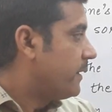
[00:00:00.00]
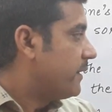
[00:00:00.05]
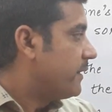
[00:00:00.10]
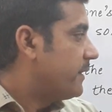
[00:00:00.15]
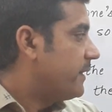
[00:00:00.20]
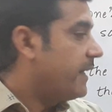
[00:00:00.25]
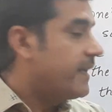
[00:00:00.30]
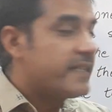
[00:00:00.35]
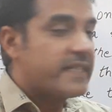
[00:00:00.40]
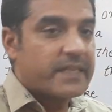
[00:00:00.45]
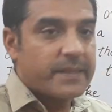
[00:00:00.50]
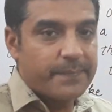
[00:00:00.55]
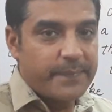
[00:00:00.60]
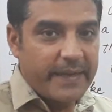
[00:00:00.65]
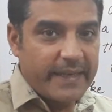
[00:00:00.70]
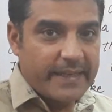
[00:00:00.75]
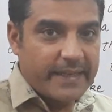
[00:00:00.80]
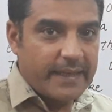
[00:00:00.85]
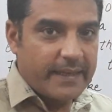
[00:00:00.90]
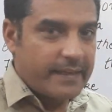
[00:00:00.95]
then
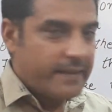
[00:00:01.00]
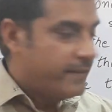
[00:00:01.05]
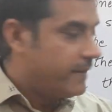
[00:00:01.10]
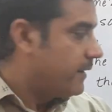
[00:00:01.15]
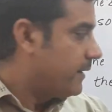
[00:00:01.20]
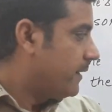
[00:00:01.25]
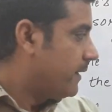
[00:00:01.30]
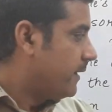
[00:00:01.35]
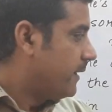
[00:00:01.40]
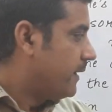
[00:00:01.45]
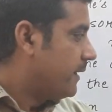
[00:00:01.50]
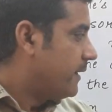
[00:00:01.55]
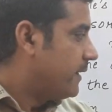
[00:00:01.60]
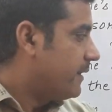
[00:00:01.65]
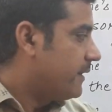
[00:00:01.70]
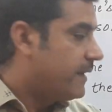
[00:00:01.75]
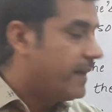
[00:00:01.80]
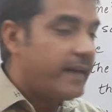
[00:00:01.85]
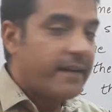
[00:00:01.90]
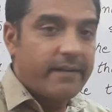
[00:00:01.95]
speaking,
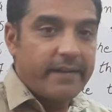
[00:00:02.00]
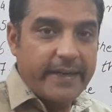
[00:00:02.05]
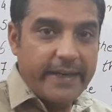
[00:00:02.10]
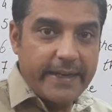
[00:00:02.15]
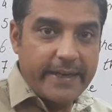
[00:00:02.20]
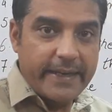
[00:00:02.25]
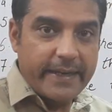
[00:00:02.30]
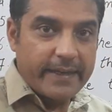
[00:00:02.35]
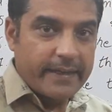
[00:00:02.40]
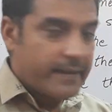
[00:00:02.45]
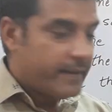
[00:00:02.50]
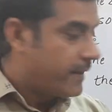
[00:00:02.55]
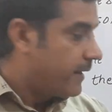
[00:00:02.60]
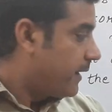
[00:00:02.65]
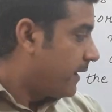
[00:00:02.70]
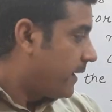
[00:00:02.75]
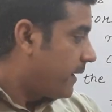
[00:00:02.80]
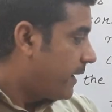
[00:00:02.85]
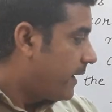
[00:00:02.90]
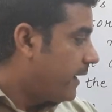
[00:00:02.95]
then reading,
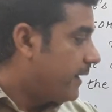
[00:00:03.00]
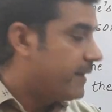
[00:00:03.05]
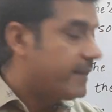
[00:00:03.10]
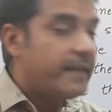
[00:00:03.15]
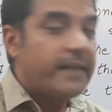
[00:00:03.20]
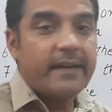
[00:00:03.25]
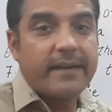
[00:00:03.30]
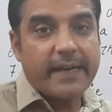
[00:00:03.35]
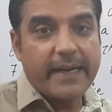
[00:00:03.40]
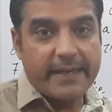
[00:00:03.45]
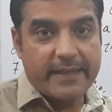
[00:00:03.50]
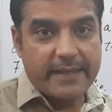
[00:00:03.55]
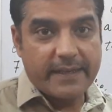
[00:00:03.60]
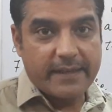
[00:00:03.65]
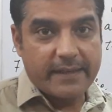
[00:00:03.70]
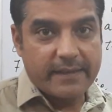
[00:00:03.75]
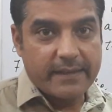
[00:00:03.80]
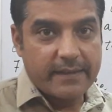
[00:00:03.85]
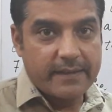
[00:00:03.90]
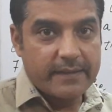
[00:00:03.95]
and then writing.
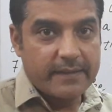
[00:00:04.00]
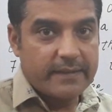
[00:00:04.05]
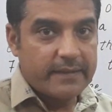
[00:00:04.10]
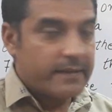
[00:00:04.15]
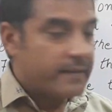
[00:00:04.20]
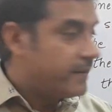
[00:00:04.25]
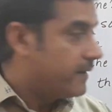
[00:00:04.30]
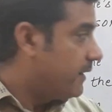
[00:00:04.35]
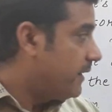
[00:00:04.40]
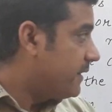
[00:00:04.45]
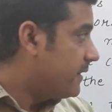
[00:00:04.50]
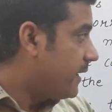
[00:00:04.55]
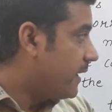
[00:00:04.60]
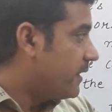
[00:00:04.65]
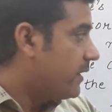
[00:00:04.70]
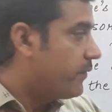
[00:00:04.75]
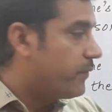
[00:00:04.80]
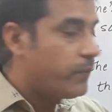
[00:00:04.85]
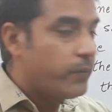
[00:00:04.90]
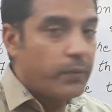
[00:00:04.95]
These are
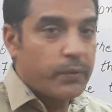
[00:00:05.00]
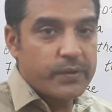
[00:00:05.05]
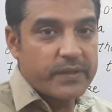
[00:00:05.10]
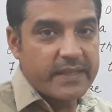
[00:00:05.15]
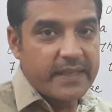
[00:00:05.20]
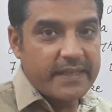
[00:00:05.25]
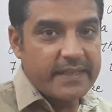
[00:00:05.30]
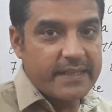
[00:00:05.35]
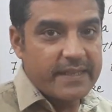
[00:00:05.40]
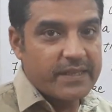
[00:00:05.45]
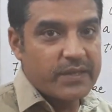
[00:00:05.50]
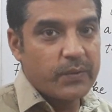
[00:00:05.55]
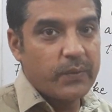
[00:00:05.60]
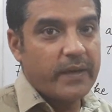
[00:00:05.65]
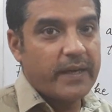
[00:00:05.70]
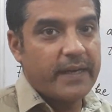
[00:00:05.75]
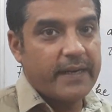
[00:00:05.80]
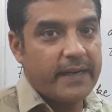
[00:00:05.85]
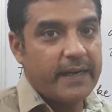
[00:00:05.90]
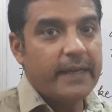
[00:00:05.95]
the 4 stages to
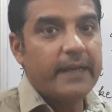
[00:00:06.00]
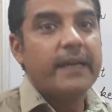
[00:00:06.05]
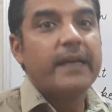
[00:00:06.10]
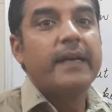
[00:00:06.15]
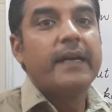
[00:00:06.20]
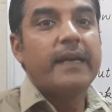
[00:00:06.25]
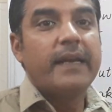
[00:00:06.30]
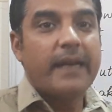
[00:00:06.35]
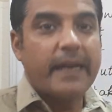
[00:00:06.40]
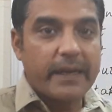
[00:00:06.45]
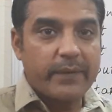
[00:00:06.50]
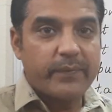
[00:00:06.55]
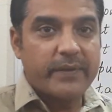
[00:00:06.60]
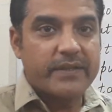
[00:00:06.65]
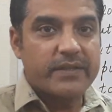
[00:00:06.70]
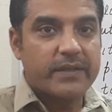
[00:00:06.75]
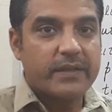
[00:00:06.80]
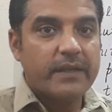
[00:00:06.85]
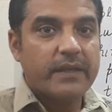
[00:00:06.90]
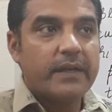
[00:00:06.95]
learn a
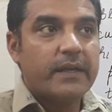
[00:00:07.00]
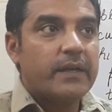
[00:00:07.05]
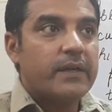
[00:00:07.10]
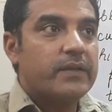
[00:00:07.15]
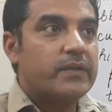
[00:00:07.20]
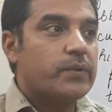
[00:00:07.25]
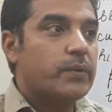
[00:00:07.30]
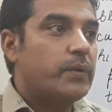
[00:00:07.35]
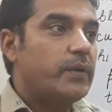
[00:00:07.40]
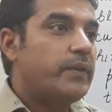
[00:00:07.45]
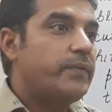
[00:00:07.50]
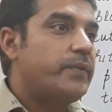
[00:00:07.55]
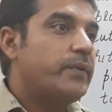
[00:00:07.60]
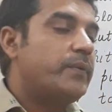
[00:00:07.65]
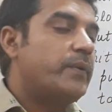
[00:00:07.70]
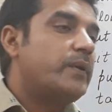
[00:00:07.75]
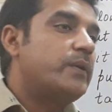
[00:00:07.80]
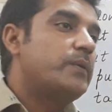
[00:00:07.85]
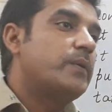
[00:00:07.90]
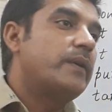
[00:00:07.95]
language. So if you
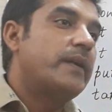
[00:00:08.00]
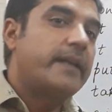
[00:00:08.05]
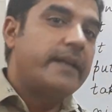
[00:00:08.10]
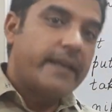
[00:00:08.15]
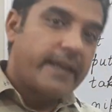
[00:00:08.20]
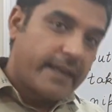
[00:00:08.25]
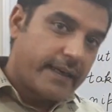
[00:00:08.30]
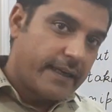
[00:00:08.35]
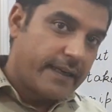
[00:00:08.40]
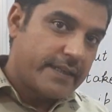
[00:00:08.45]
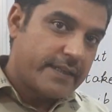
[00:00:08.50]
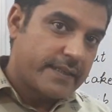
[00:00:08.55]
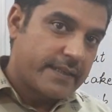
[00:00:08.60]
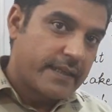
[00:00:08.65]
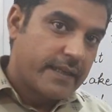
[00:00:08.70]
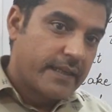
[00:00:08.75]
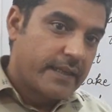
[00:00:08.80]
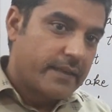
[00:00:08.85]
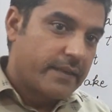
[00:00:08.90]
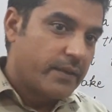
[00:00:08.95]
want to learn English,
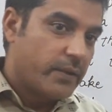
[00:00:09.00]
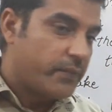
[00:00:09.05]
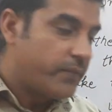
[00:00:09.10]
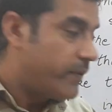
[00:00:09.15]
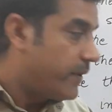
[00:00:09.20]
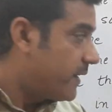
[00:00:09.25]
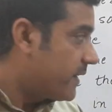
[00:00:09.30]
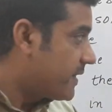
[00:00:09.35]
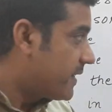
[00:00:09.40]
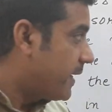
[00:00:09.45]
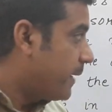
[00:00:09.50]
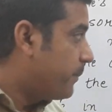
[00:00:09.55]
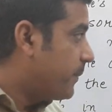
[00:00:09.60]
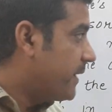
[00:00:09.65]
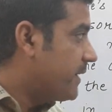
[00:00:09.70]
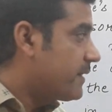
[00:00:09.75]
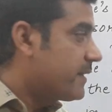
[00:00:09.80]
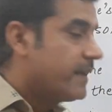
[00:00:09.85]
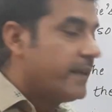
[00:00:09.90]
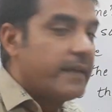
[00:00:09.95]
your first step
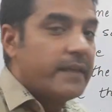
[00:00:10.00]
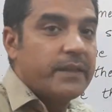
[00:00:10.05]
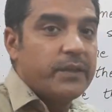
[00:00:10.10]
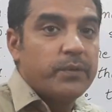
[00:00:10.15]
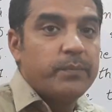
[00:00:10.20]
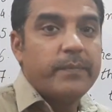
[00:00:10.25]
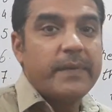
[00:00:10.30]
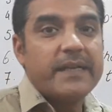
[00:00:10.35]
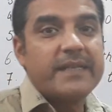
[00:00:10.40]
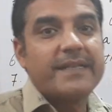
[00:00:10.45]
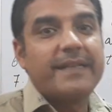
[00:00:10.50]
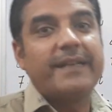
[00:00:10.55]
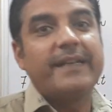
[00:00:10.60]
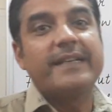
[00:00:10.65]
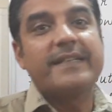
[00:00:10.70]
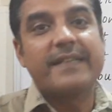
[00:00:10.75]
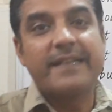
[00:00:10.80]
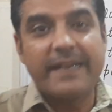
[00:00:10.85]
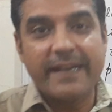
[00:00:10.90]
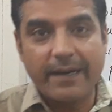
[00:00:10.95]
is you must
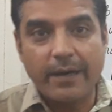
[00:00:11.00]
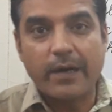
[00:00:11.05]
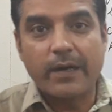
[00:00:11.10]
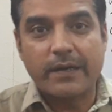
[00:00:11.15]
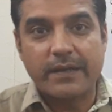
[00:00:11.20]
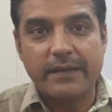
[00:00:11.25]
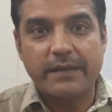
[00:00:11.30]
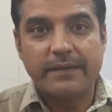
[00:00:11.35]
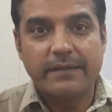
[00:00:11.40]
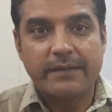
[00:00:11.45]
listen a lot,